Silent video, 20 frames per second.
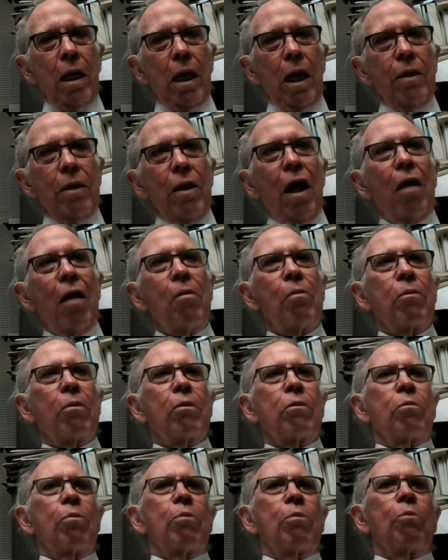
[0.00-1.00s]
And that
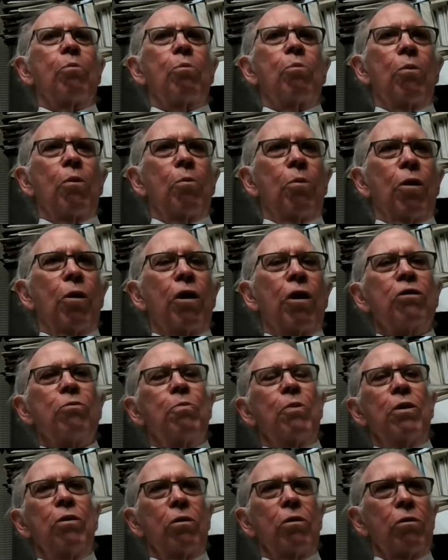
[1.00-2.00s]

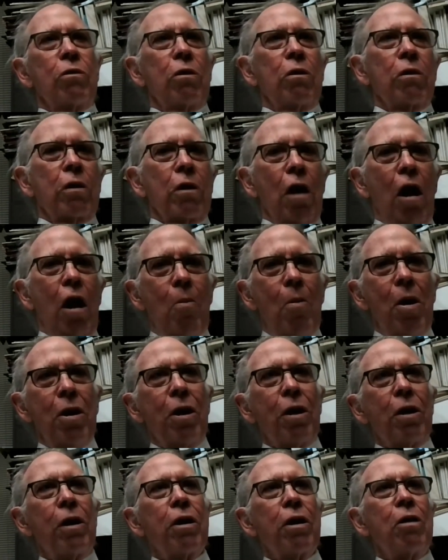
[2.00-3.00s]
brings me to
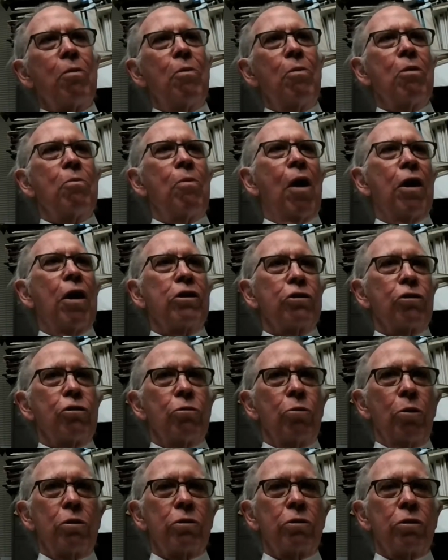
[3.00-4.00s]
comment a little bit my
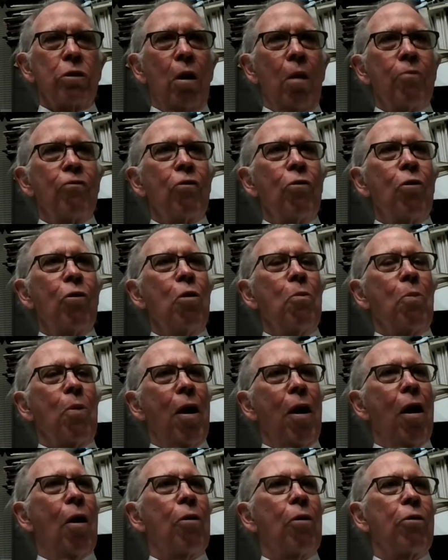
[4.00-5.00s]
students. I'm very
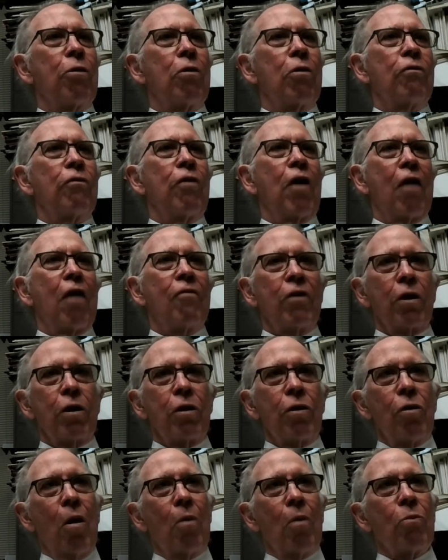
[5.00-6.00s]
proud of having
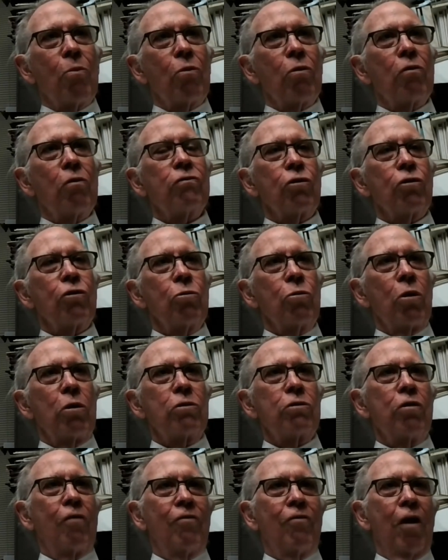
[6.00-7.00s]
a number of
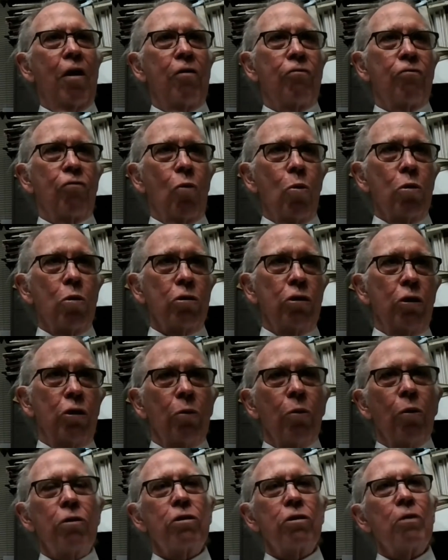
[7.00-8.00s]
students. I've had 4
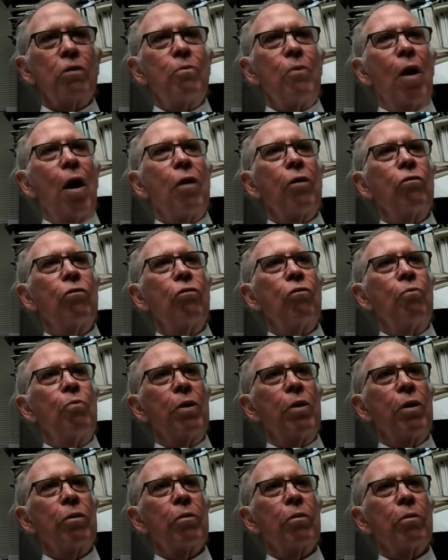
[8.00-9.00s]
students of mine who've
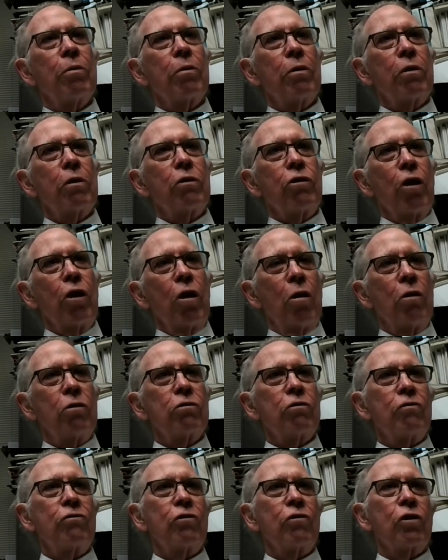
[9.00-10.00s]
been
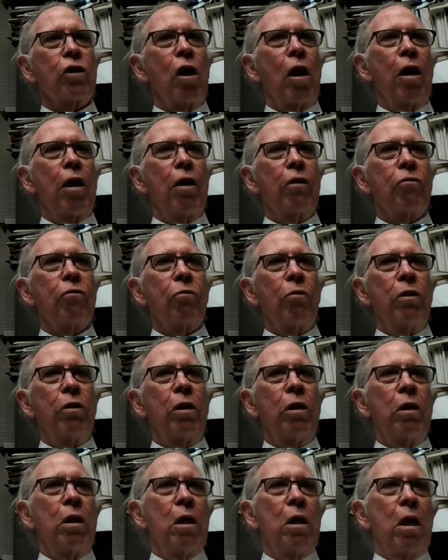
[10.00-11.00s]
chairs of
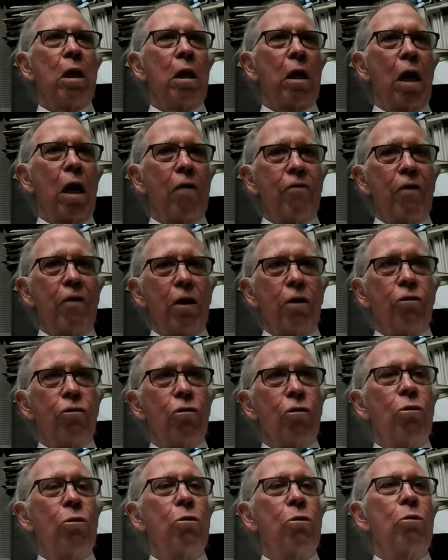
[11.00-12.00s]
psychiatry. I've had
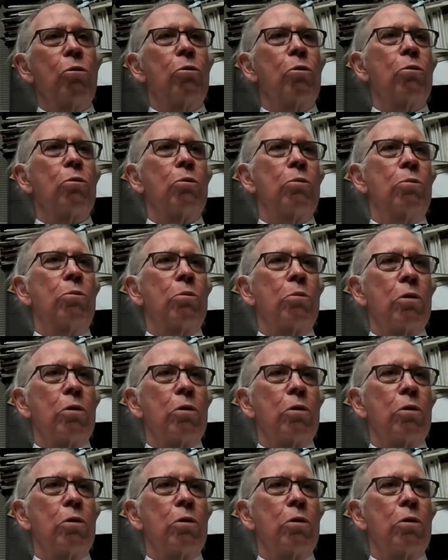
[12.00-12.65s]
2 who